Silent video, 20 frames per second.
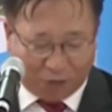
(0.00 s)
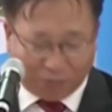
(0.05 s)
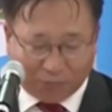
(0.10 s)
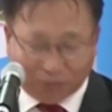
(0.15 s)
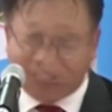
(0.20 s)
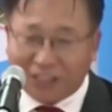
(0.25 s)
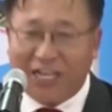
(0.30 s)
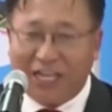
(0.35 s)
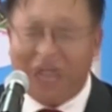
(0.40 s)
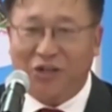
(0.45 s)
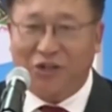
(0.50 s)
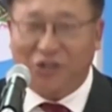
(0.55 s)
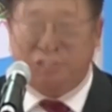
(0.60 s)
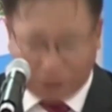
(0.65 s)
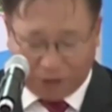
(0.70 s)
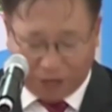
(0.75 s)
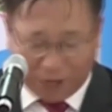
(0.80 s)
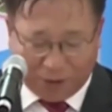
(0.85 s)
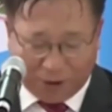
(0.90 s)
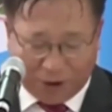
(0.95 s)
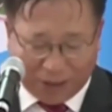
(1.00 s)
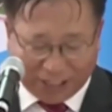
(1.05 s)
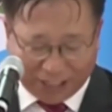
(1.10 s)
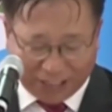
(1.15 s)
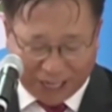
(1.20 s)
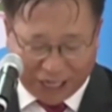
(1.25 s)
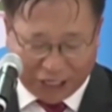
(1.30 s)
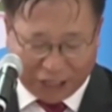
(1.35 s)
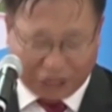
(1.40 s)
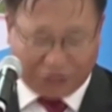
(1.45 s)
of Lagos people and
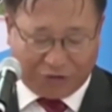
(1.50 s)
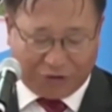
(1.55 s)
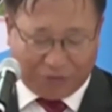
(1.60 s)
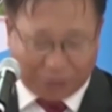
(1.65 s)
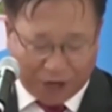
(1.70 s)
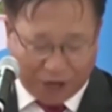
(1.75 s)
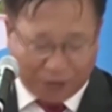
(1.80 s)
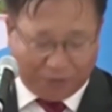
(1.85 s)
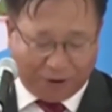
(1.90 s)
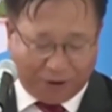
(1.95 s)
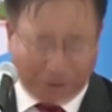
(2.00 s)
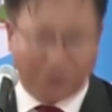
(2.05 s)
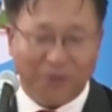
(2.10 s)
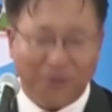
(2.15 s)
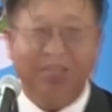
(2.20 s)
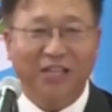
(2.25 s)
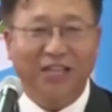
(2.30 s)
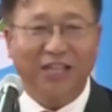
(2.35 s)
Nigerian people,